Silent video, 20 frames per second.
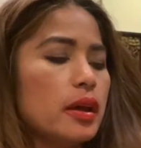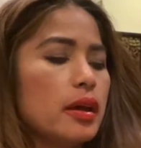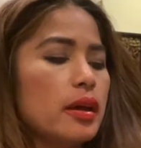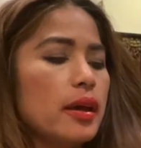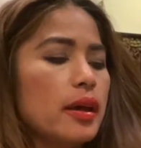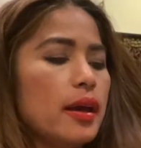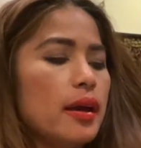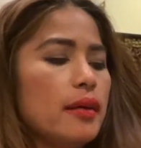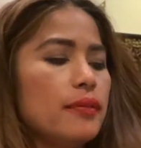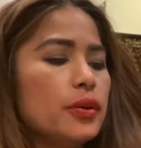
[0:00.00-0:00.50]

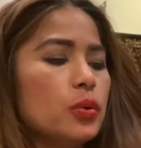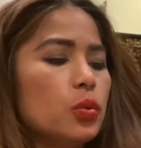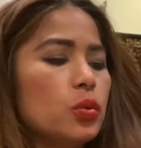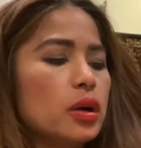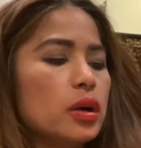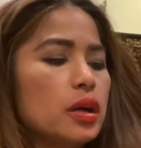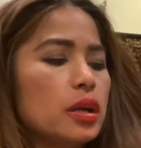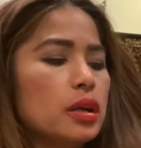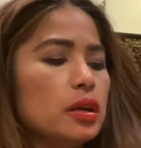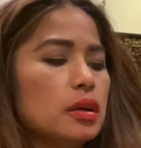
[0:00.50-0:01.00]

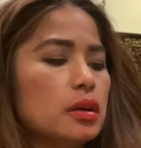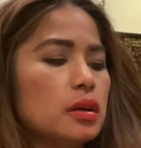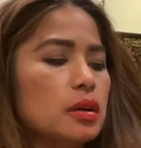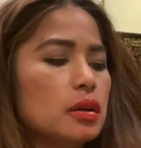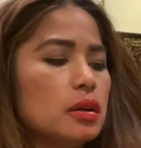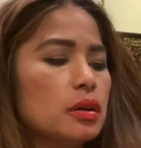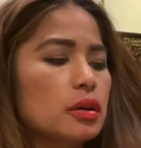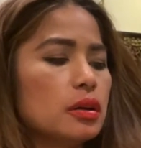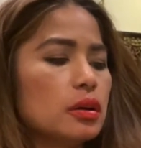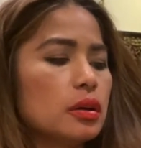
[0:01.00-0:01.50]
Everyone
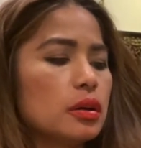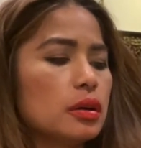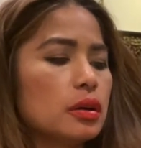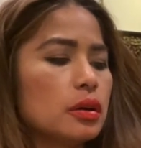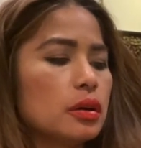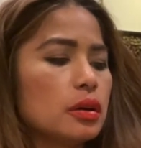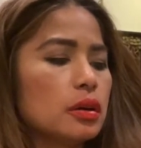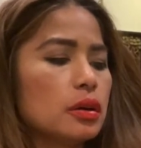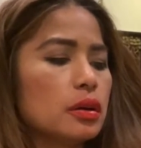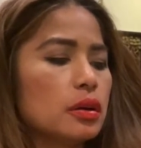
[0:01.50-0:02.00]

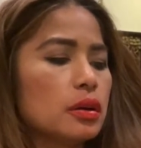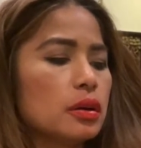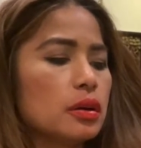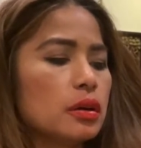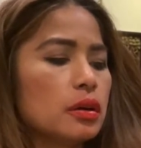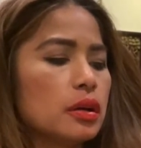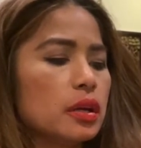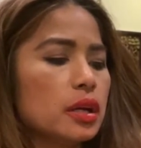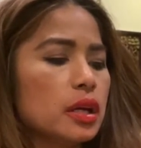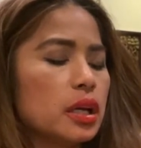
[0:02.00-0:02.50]

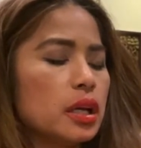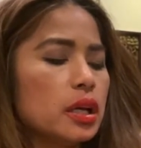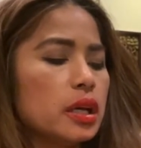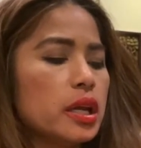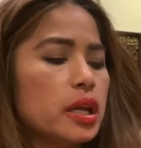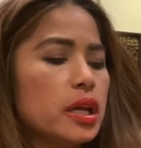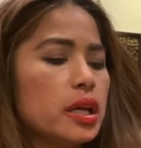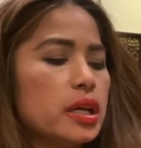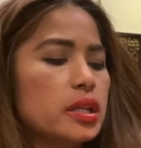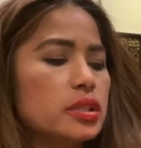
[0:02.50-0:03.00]

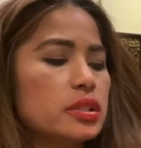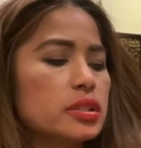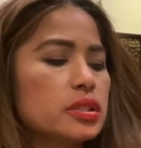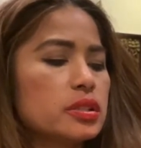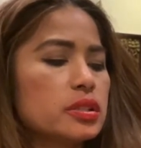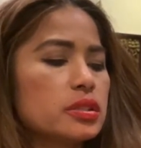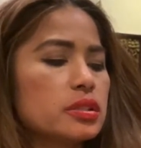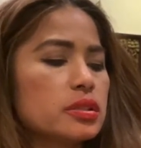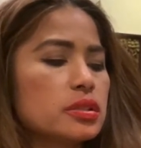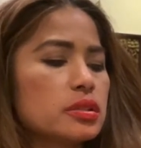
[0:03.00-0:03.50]

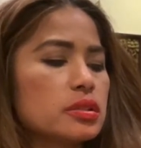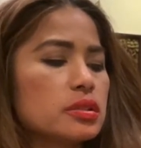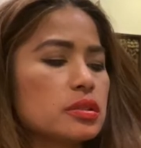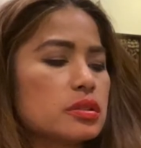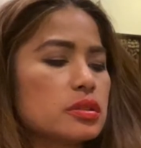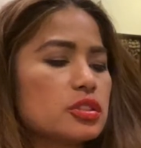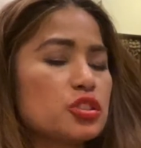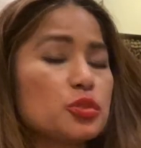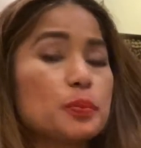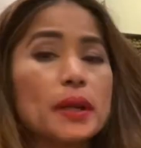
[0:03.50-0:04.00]
needs
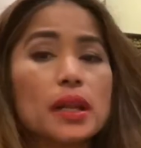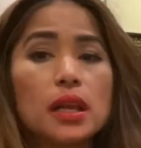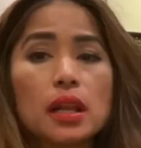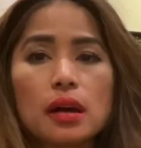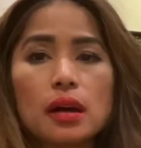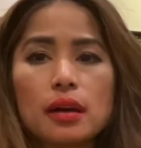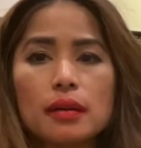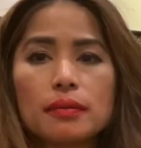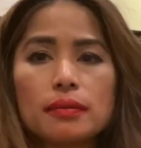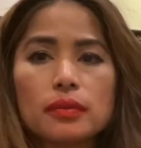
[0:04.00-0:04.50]
to be
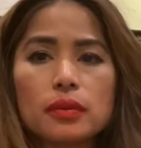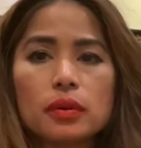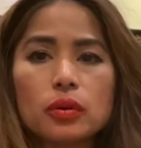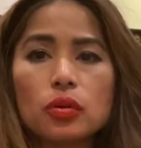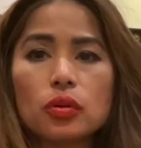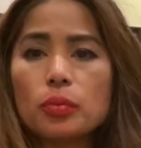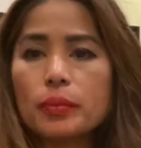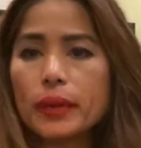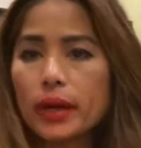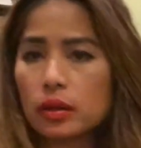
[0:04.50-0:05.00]
loved.
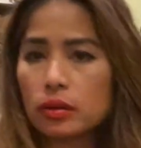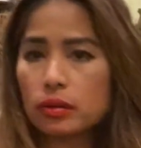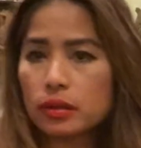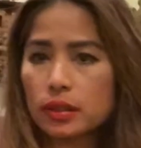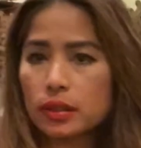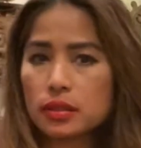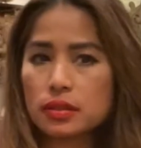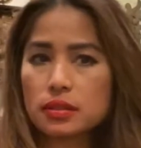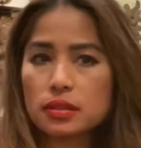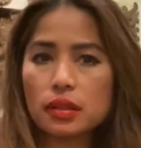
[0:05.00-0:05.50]
Oh my
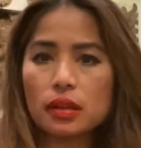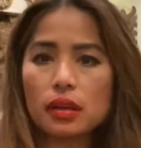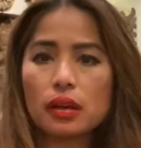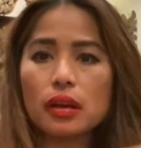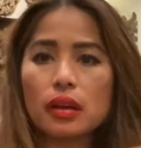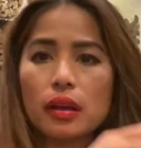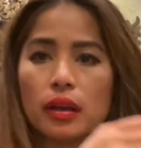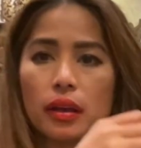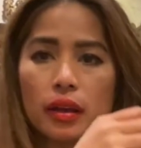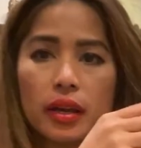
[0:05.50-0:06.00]
goodness.
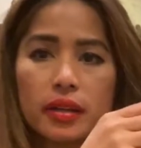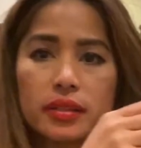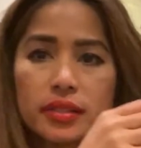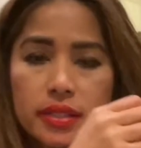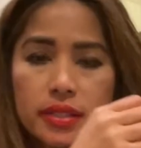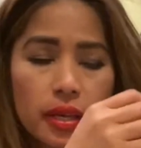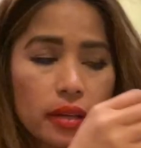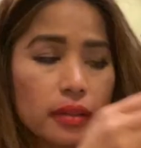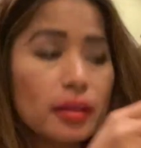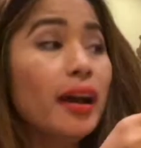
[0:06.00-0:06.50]
it
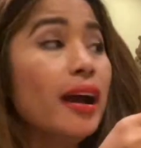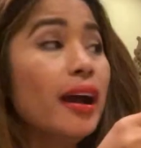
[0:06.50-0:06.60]
set